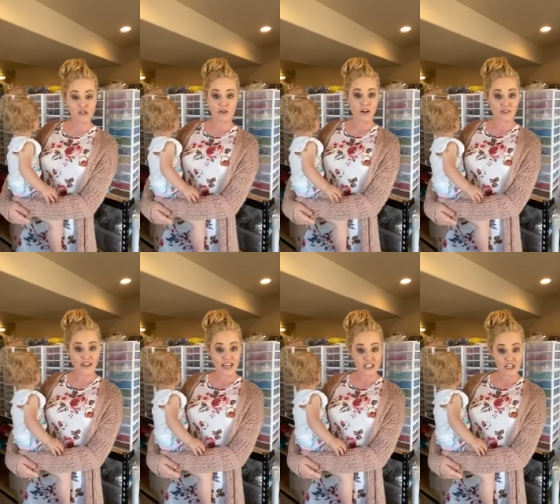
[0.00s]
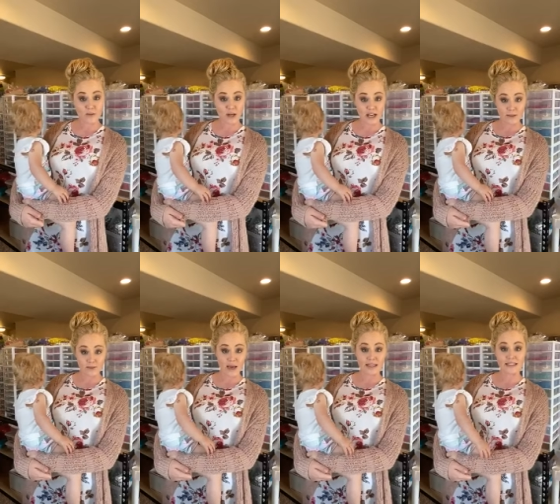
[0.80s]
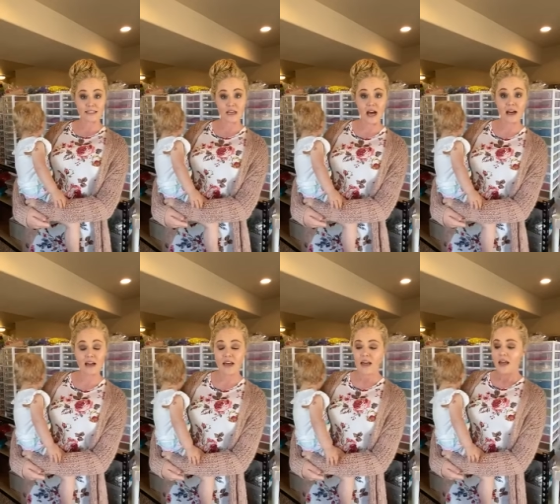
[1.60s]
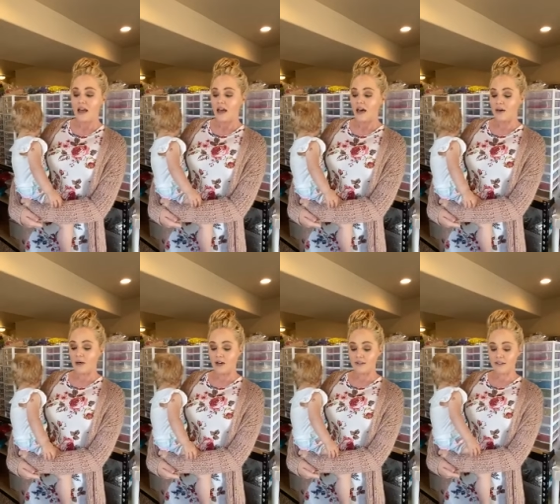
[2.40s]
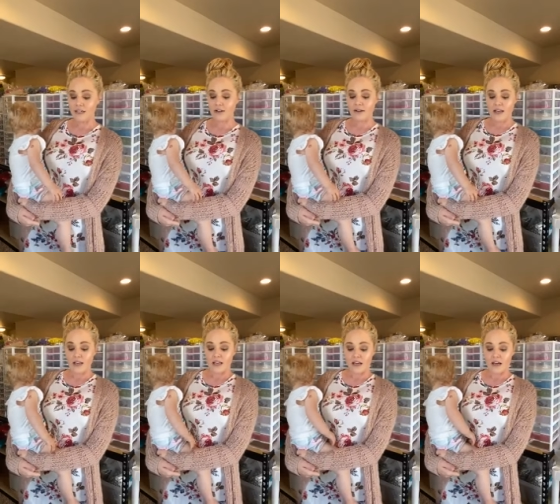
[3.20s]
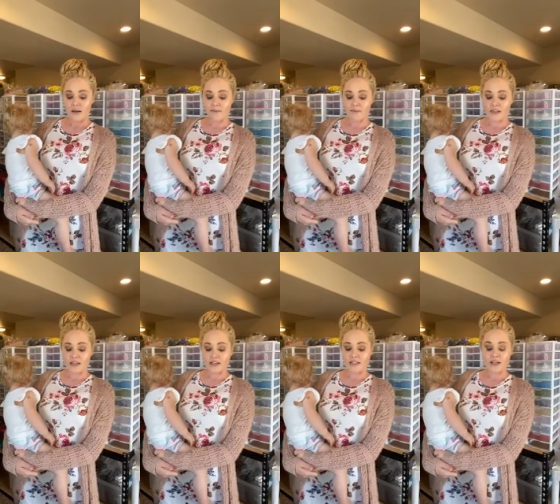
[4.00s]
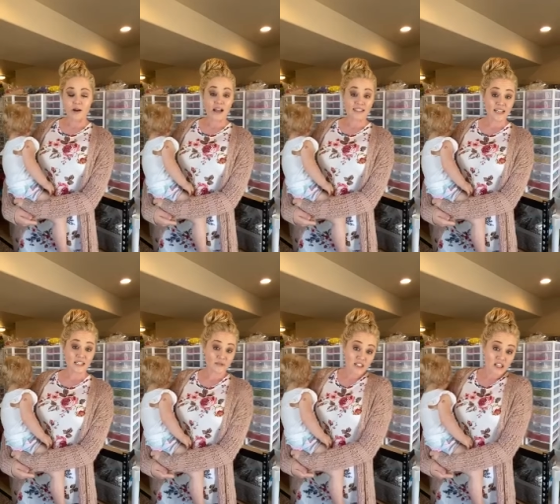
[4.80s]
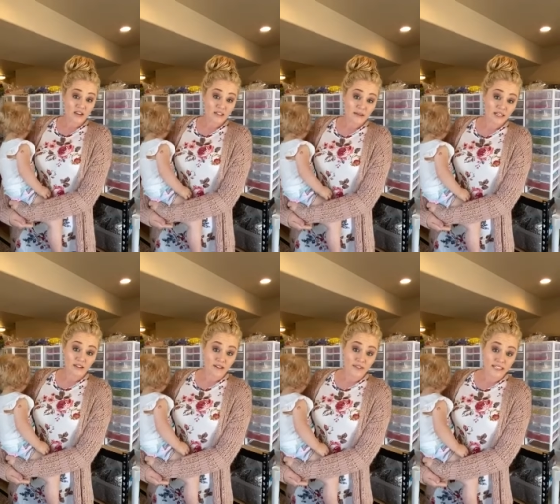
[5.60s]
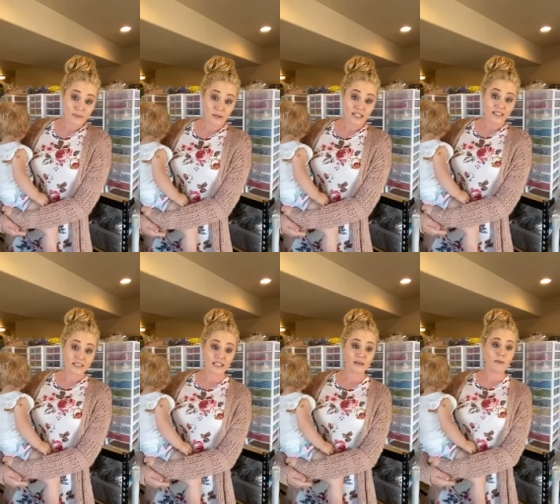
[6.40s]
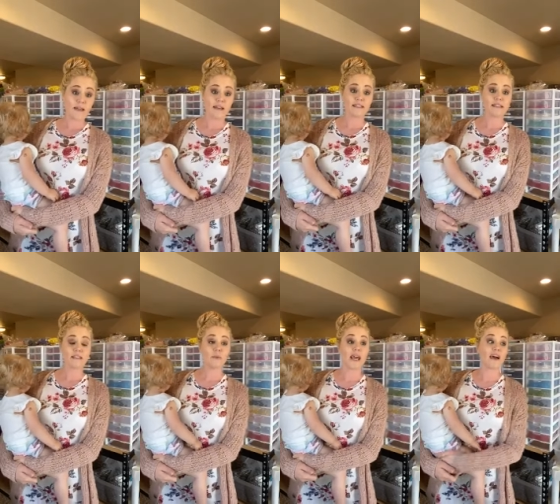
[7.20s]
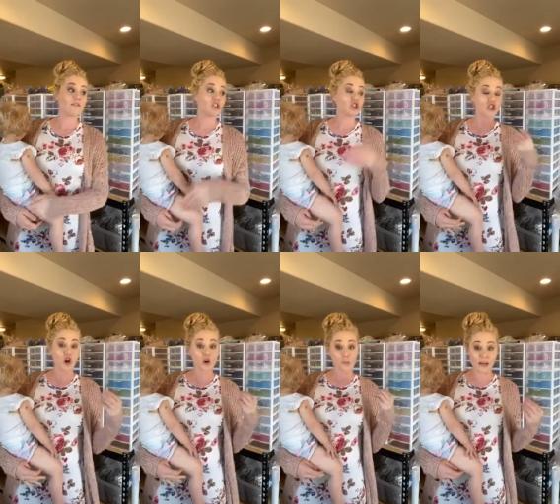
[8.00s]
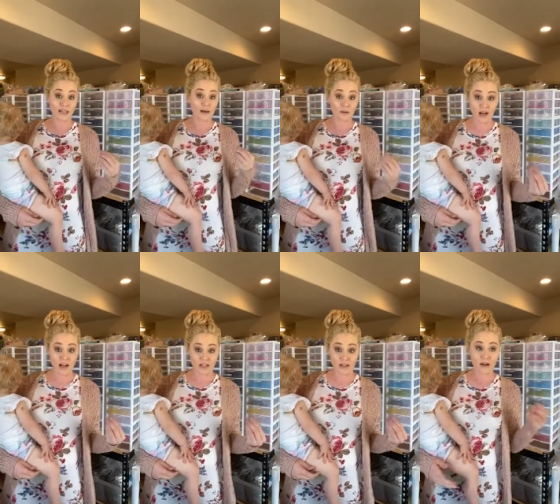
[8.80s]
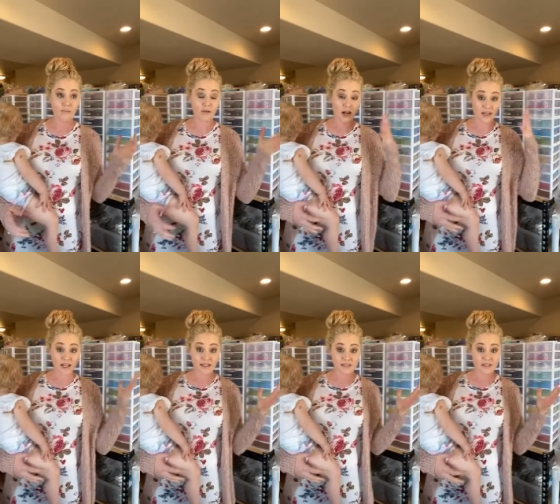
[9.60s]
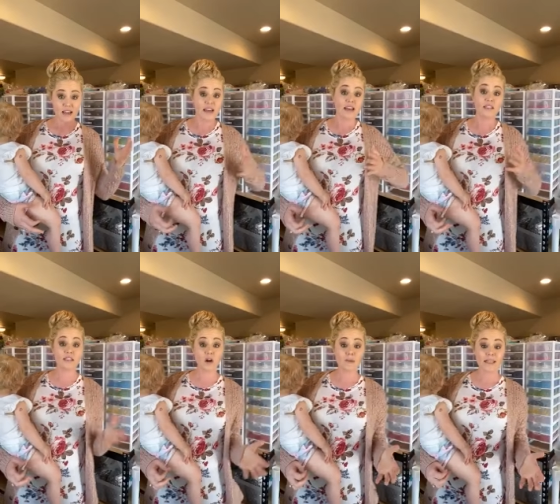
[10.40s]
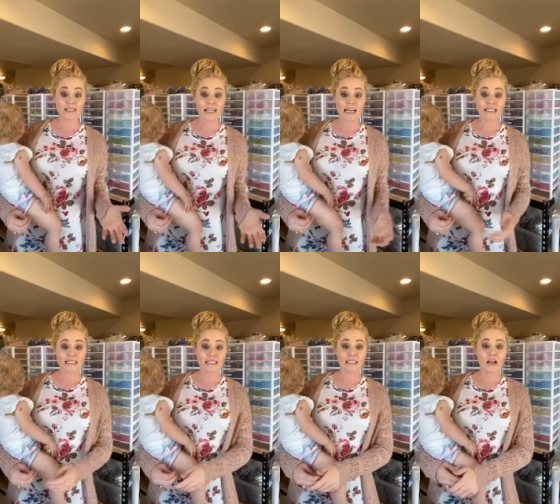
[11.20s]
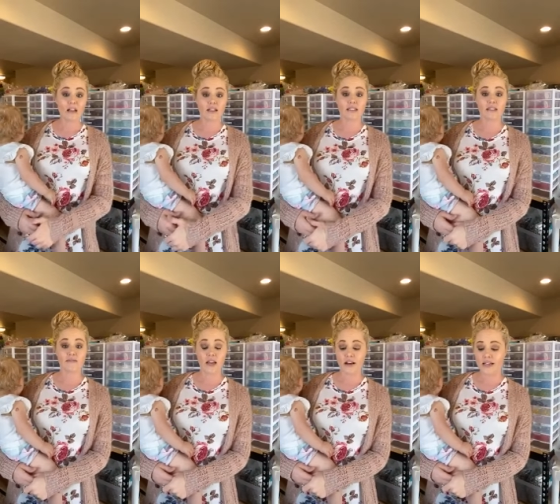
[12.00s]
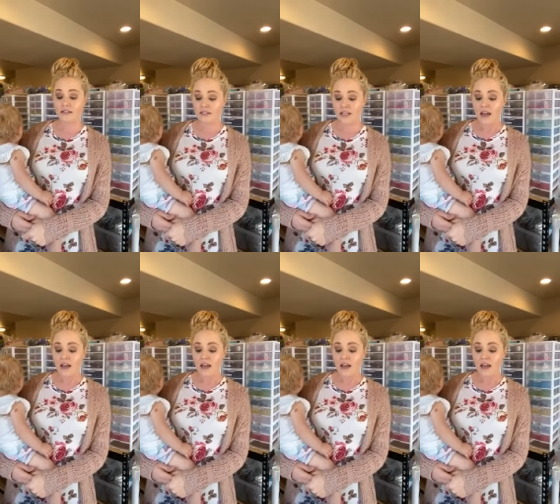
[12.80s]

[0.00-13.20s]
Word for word: you a notification when it comes back in stock. Um, also, um, don't hesitate to reach out to me here on Facebook and see because we have so many prod, um, products in so many sizes and colors and variants